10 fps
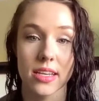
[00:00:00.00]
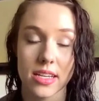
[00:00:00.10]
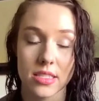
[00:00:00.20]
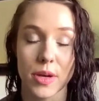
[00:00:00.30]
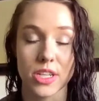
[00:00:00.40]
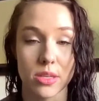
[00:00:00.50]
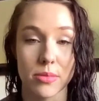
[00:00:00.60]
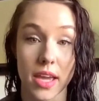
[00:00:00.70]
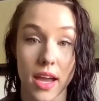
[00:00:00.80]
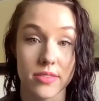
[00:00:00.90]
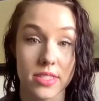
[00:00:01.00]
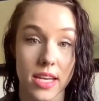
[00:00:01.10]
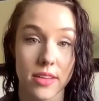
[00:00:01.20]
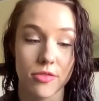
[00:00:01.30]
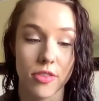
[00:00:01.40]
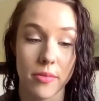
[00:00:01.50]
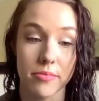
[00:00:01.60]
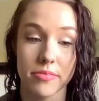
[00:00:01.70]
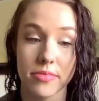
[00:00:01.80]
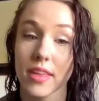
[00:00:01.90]
especially being out of state
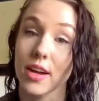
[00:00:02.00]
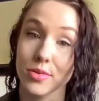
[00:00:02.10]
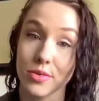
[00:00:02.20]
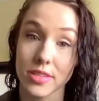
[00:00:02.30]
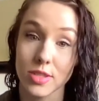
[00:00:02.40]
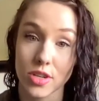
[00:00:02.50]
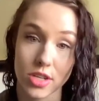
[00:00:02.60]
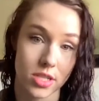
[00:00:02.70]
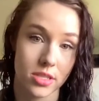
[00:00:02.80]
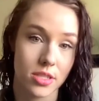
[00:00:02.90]
from the actual construction.